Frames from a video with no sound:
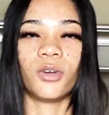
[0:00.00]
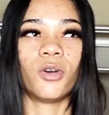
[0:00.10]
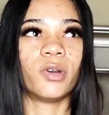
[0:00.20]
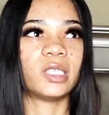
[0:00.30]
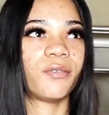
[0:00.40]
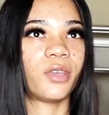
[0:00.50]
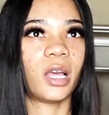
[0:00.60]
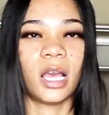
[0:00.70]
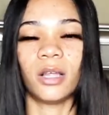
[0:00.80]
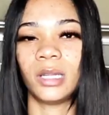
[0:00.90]
Always have your
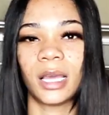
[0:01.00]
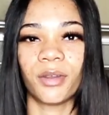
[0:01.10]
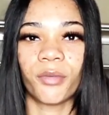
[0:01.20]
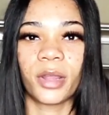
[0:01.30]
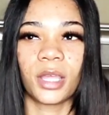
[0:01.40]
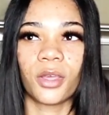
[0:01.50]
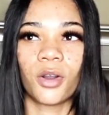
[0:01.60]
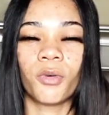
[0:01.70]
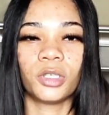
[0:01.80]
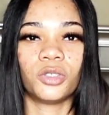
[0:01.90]
outline ready.
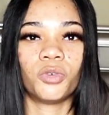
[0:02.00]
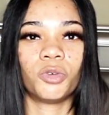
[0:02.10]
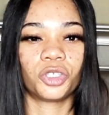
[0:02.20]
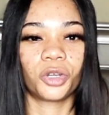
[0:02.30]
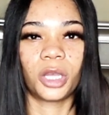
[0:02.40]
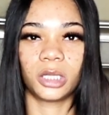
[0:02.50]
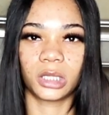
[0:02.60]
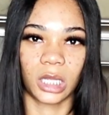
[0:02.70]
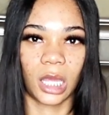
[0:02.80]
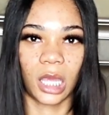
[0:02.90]
Always know what you're gonna
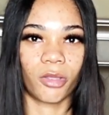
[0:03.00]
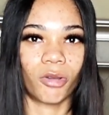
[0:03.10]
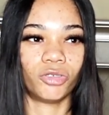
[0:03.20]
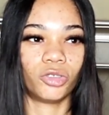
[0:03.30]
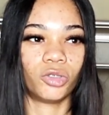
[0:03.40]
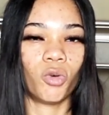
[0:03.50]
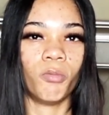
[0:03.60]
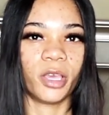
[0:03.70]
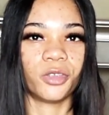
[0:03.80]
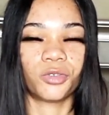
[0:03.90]
say. Don't just go
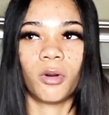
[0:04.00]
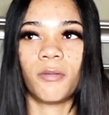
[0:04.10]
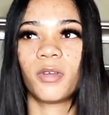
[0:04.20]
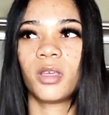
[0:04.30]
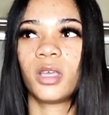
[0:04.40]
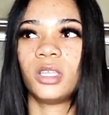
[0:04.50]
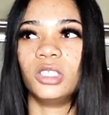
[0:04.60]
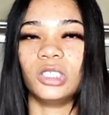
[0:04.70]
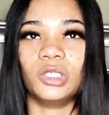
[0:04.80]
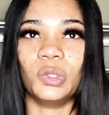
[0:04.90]
based off
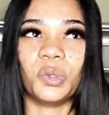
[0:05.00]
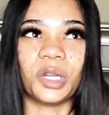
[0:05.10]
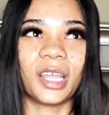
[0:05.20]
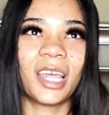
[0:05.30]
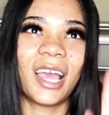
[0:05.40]
just doing it.